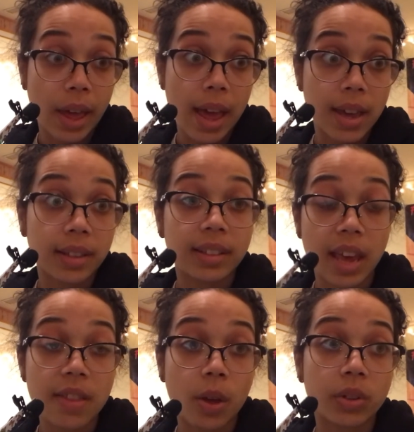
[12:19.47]

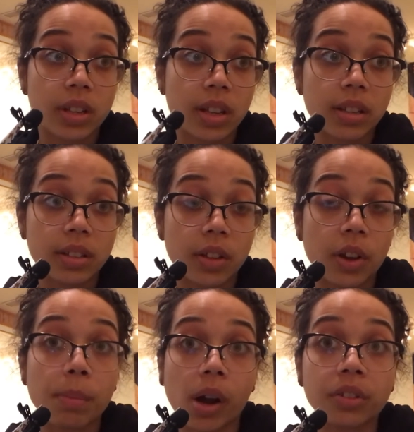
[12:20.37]
say those things to their
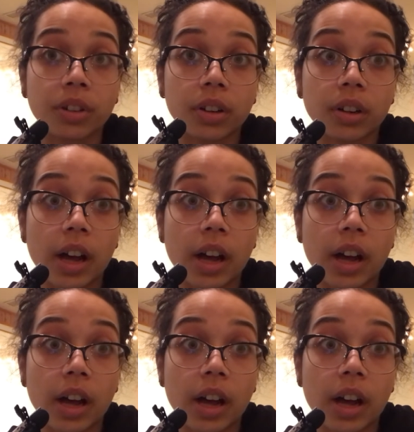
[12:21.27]
partner.